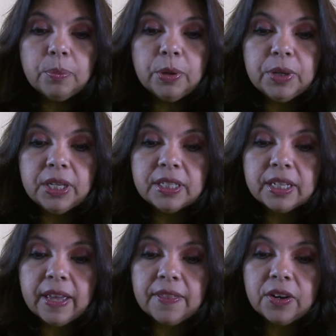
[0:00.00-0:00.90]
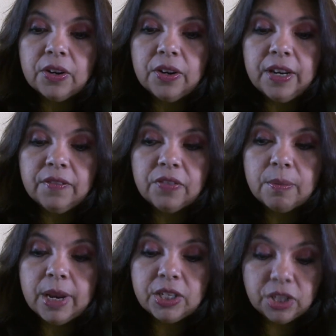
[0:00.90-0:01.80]
putting together
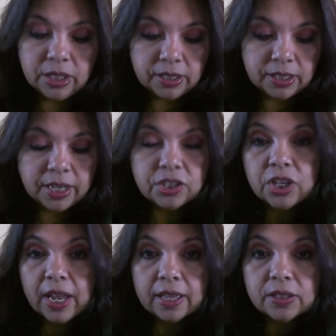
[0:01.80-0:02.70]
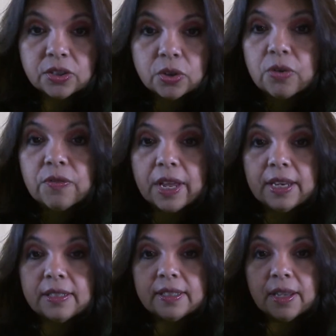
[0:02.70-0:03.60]
information such as
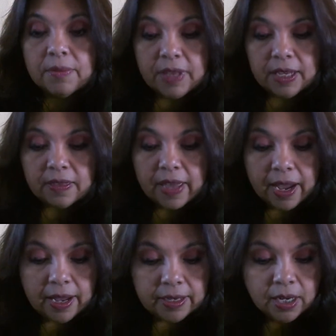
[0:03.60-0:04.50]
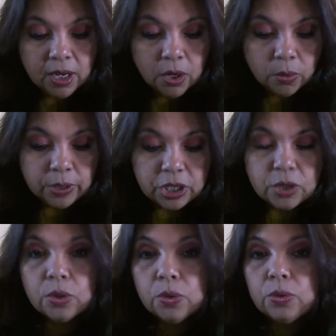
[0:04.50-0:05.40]
surveys, something that when
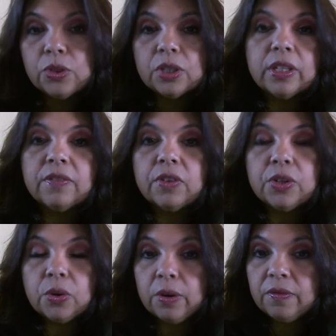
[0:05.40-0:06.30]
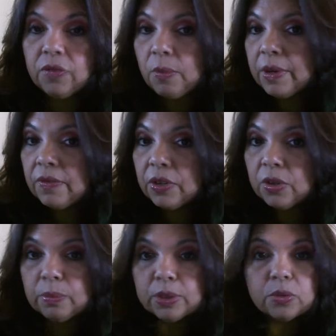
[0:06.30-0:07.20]
you deliver your informative or
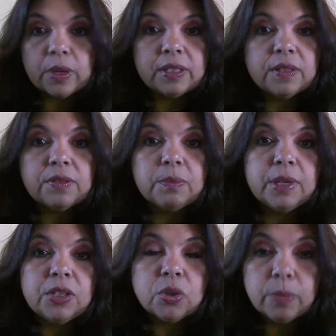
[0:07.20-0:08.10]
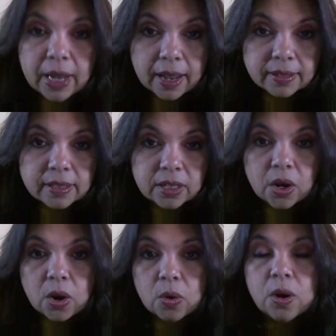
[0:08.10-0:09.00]
your persuasive speech, you'll be asked to
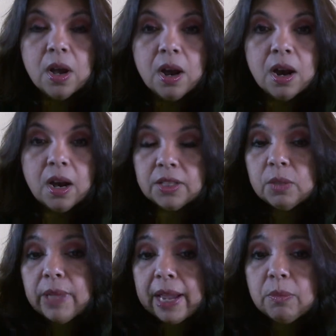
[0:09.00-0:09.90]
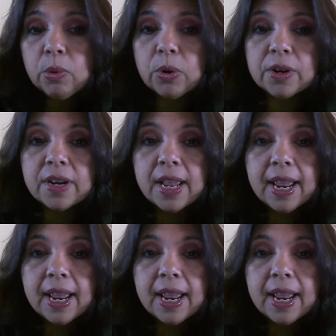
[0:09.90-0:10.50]
go onto Blackboard